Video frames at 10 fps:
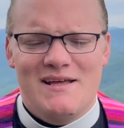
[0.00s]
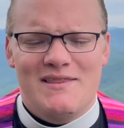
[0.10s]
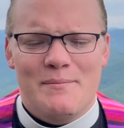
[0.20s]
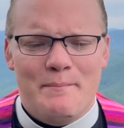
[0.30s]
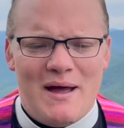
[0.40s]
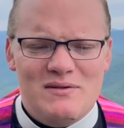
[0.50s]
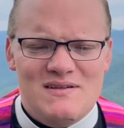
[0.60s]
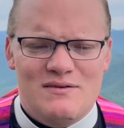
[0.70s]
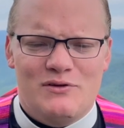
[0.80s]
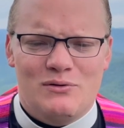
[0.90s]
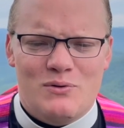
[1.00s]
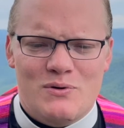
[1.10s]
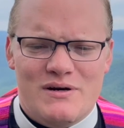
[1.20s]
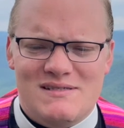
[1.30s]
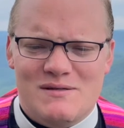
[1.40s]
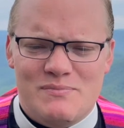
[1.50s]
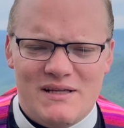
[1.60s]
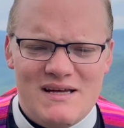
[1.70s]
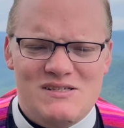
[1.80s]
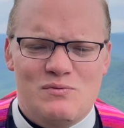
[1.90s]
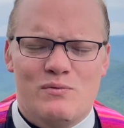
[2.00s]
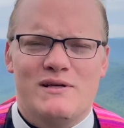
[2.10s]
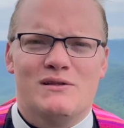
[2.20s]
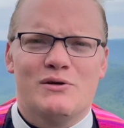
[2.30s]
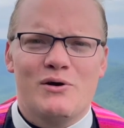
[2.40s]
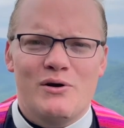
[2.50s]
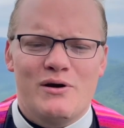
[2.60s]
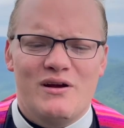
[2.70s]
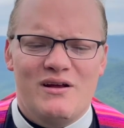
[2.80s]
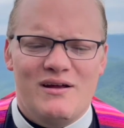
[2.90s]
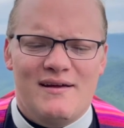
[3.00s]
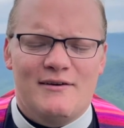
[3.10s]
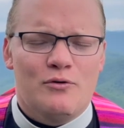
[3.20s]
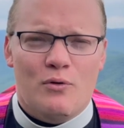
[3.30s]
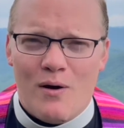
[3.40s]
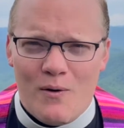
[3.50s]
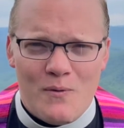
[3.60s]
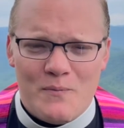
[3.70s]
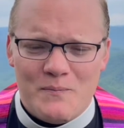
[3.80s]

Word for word: the mountain of the Lord is the place where we learn and grow,